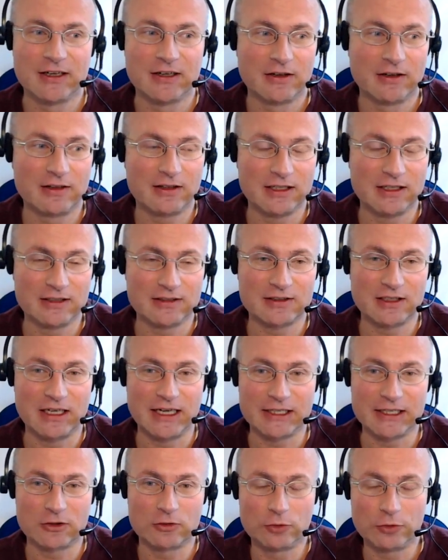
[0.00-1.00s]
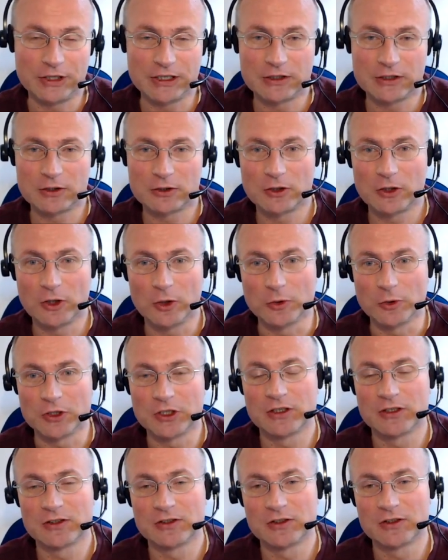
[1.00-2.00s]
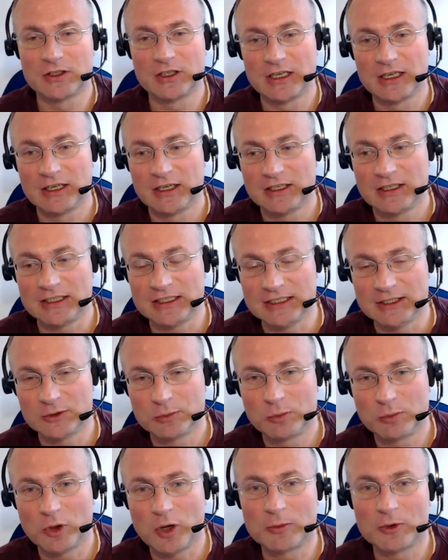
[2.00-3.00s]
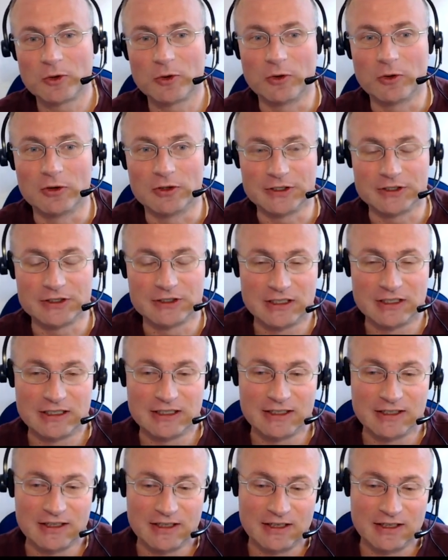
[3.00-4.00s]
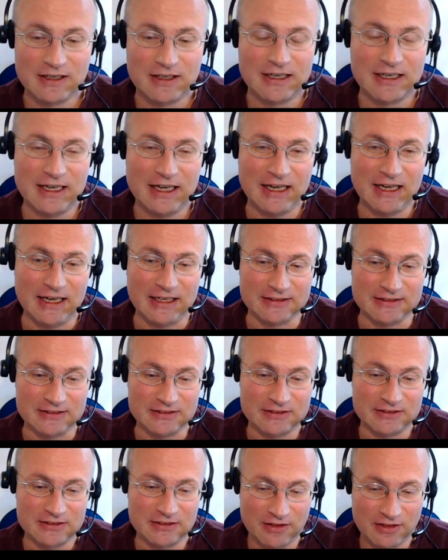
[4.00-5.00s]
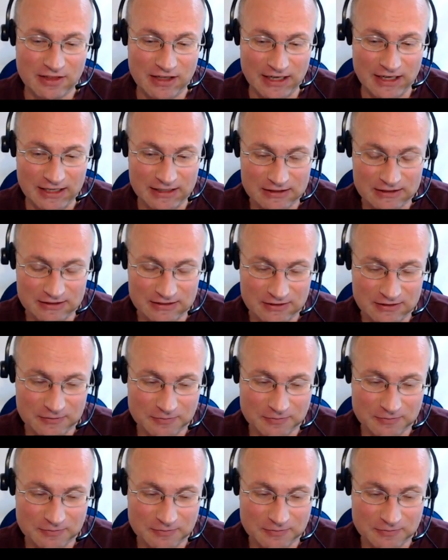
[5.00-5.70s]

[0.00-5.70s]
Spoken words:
things like "drink Coke," "eat popcorn," and then